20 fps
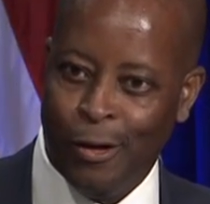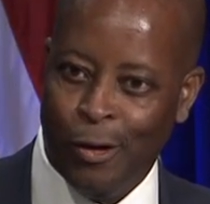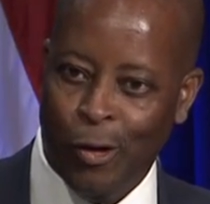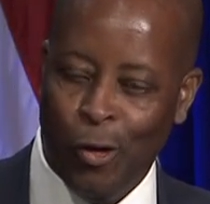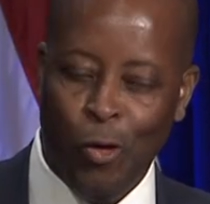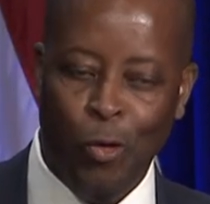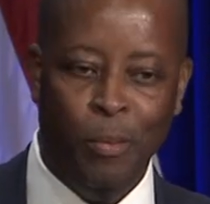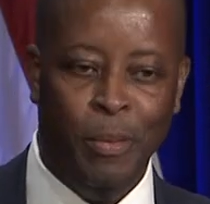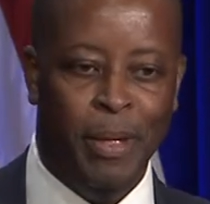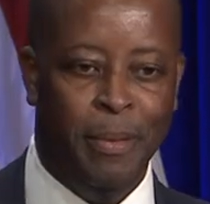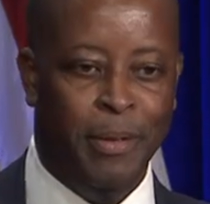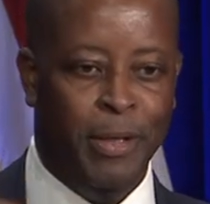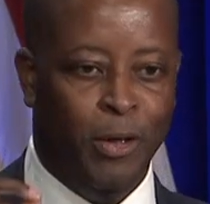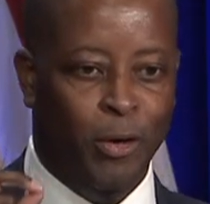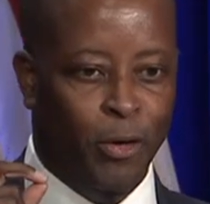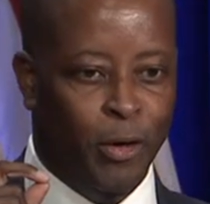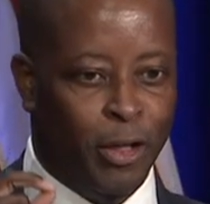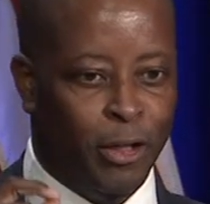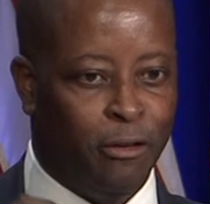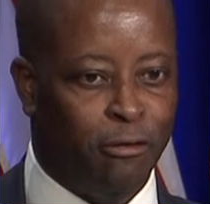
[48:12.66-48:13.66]
who may be
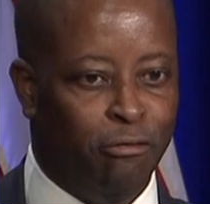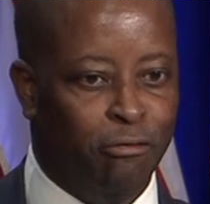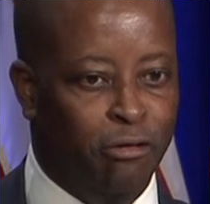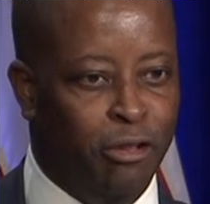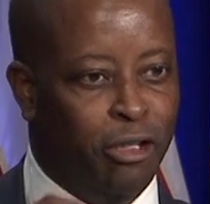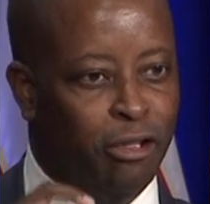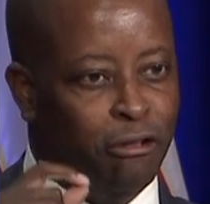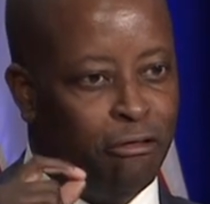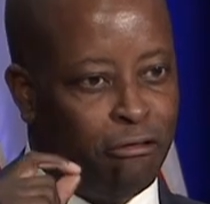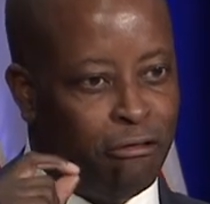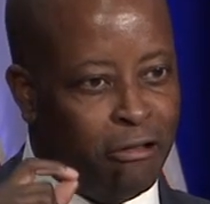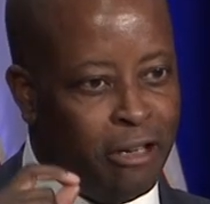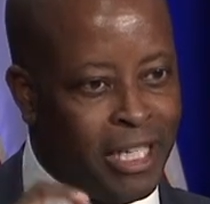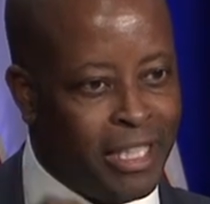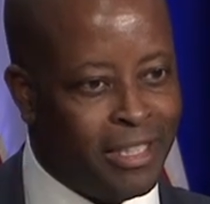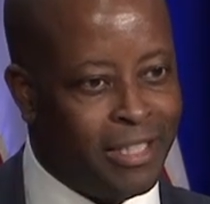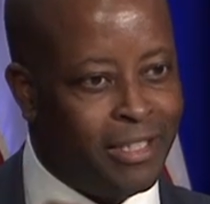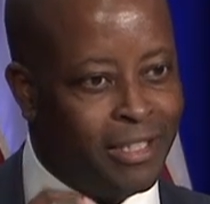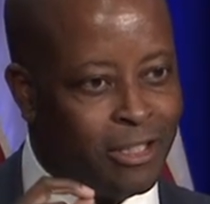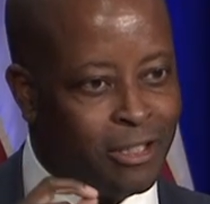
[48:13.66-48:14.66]
going through the
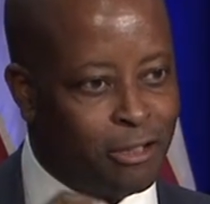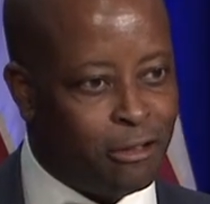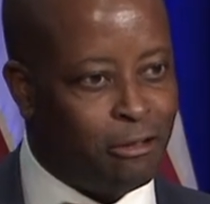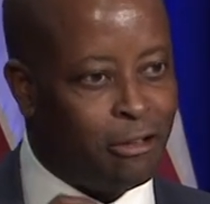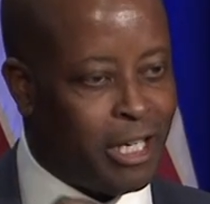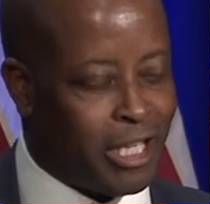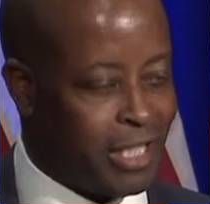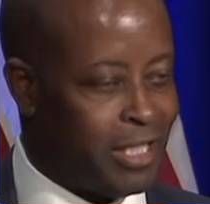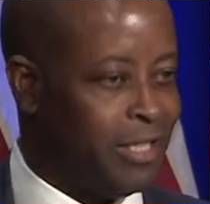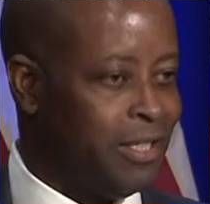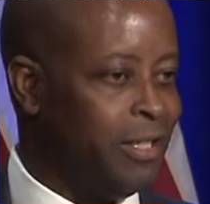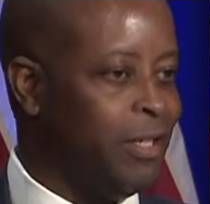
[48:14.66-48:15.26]
greatest stress